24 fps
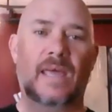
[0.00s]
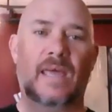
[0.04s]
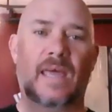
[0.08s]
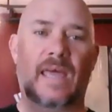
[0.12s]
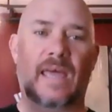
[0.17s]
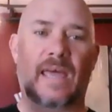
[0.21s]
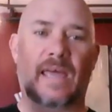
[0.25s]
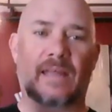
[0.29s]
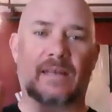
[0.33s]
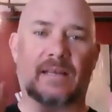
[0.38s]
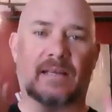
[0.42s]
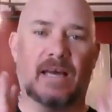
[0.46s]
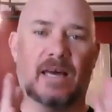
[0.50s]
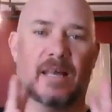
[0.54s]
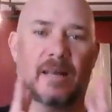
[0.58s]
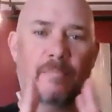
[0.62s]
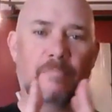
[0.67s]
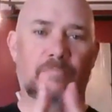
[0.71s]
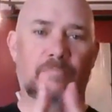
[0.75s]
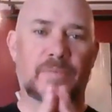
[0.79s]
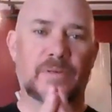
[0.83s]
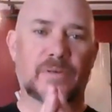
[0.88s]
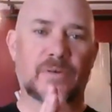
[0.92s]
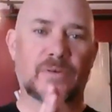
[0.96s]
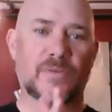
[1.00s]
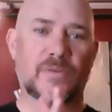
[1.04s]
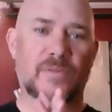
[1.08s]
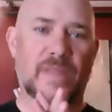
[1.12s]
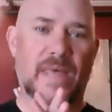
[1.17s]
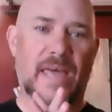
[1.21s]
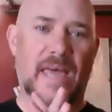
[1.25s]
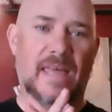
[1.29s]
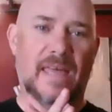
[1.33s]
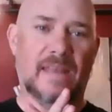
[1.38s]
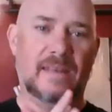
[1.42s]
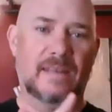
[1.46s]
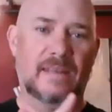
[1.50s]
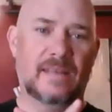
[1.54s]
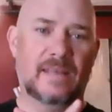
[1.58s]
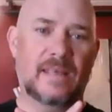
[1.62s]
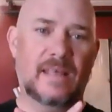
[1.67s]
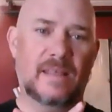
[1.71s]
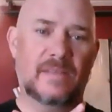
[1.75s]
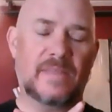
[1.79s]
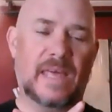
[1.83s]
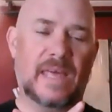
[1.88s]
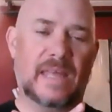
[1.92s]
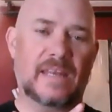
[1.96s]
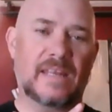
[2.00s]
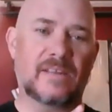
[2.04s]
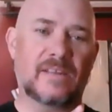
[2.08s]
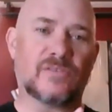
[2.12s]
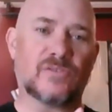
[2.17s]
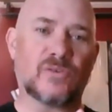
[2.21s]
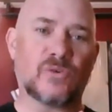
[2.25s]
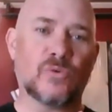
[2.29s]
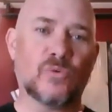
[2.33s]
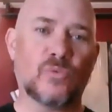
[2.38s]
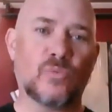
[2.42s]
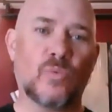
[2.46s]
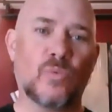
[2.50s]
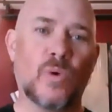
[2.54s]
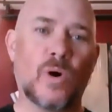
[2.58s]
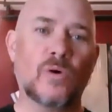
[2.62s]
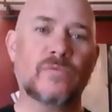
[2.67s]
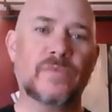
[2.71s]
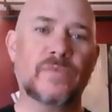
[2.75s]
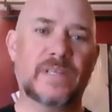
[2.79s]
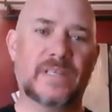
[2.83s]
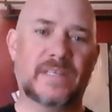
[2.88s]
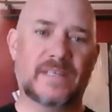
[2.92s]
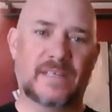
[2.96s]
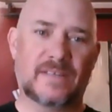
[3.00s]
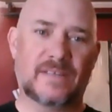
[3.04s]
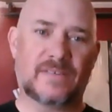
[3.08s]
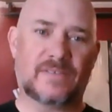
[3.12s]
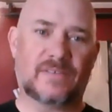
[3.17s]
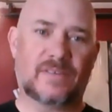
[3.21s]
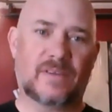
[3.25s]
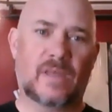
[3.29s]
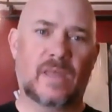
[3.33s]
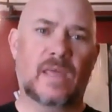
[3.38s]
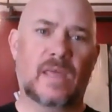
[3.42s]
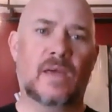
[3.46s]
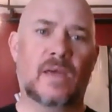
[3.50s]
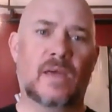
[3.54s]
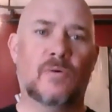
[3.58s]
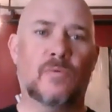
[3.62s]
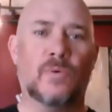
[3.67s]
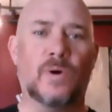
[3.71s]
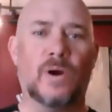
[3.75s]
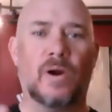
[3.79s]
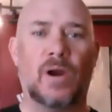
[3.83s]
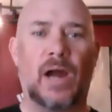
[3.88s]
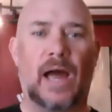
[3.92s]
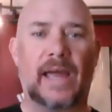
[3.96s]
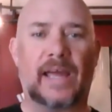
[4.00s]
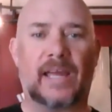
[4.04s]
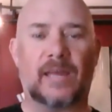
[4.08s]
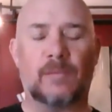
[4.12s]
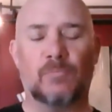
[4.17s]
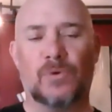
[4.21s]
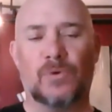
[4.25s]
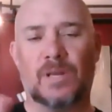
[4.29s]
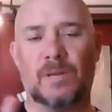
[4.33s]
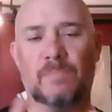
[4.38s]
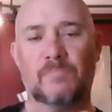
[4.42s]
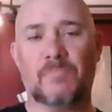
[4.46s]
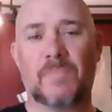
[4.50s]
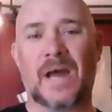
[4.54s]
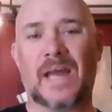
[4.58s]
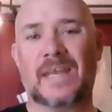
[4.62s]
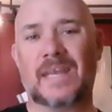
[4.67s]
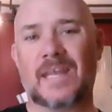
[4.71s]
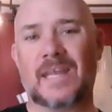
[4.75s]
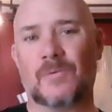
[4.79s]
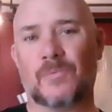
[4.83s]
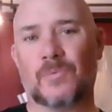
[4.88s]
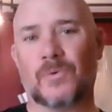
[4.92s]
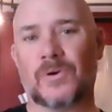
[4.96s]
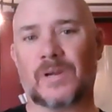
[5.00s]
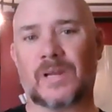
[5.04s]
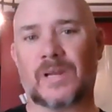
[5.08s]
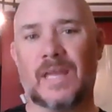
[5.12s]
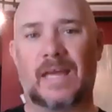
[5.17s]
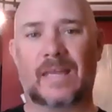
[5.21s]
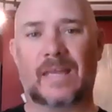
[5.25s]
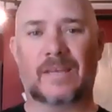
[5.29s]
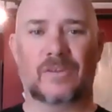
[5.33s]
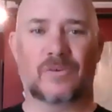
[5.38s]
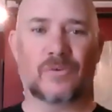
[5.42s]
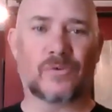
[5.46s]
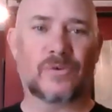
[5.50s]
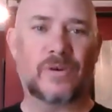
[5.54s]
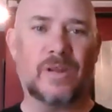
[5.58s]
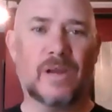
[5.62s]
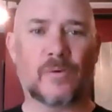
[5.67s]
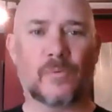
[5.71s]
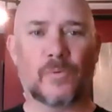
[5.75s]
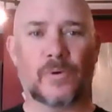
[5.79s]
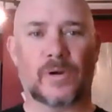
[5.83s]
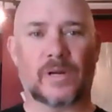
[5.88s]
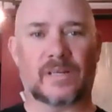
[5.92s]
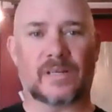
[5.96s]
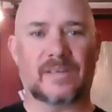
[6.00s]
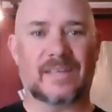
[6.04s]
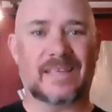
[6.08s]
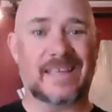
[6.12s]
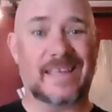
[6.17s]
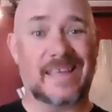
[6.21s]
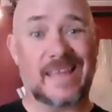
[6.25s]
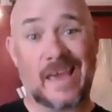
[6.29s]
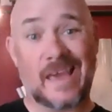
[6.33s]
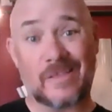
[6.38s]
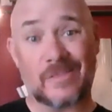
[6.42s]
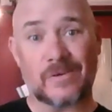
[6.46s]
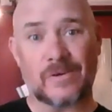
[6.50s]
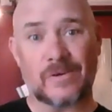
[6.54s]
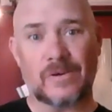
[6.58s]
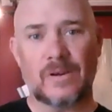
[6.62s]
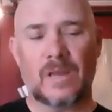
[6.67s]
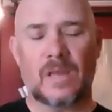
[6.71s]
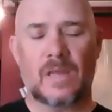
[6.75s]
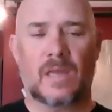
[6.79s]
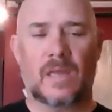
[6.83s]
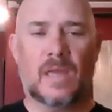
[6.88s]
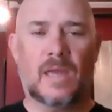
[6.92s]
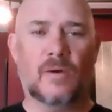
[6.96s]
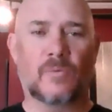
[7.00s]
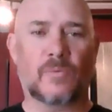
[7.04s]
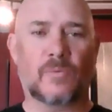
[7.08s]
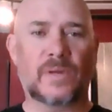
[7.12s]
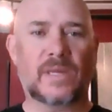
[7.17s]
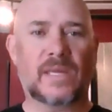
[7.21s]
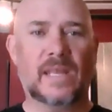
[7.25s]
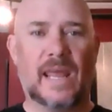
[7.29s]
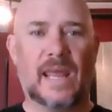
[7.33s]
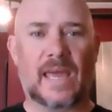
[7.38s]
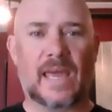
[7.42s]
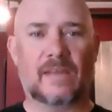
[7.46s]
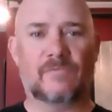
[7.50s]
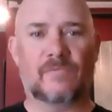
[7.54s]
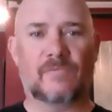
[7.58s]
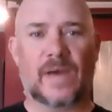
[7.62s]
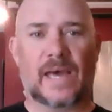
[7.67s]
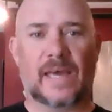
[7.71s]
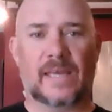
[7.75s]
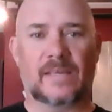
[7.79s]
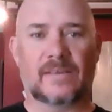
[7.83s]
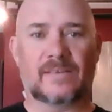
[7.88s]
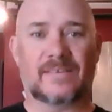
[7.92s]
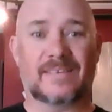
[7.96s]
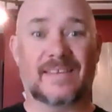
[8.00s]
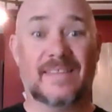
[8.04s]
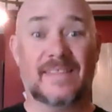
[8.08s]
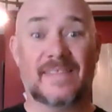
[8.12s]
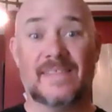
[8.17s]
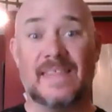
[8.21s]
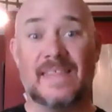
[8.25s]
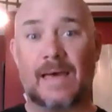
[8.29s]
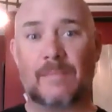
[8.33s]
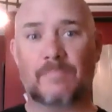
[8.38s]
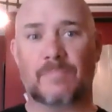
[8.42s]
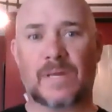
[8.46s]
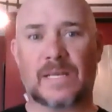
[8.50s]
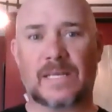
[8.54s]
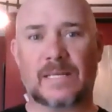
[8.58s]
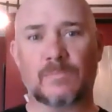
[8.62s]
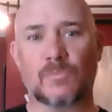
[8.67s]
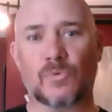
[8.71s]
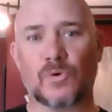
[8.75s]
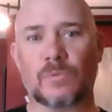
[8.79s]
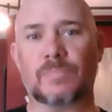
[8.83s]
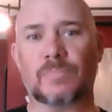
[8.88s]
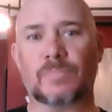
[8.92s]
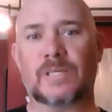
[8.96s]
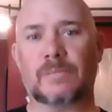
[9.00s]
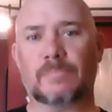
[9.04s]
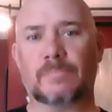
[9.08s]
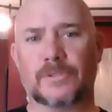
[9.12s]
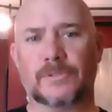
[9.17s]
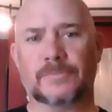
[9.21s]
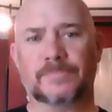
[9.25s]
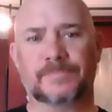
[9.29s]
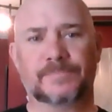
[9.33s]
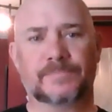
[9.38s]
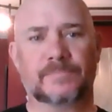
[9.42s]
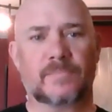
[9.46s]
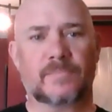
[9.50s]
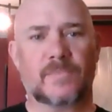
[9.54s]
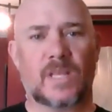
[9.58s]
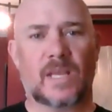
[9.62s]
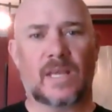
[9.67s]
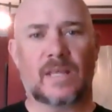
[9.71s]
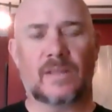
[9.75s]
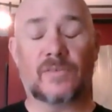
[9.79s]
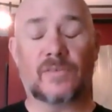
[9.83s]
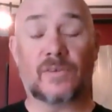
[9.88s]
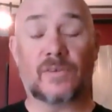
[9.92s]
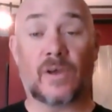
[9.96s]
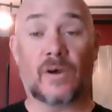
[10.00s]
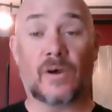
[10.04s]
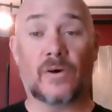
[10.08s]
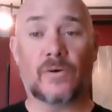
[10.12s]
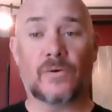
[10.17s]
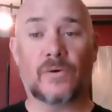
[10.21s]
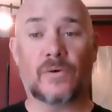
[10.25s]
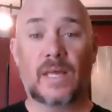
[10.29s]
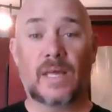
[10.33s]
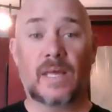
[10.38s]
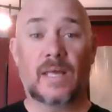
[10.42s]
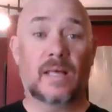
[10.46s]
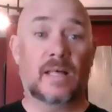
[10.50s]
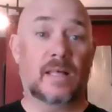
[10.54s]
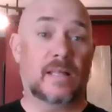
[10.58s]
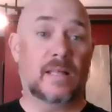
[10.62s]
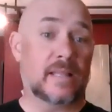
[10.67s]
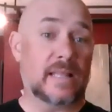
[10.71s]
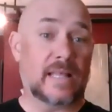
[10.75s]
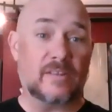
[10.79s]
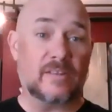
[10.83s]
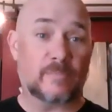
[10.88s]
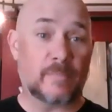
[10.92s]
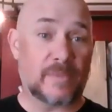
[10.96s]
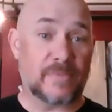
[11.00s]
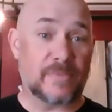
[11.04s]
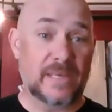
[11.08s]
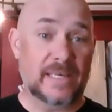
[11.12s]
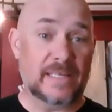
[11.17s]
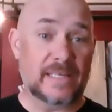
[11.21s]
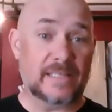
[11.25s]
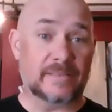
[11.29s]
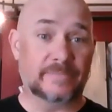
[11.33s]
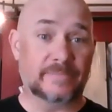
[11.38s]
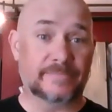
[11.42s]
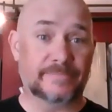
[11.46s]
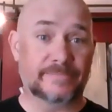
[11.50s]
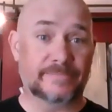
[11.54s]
and kind of build that interwovenness where I can bring my network and your network together and we can add value to that many more people. And so that's my thing.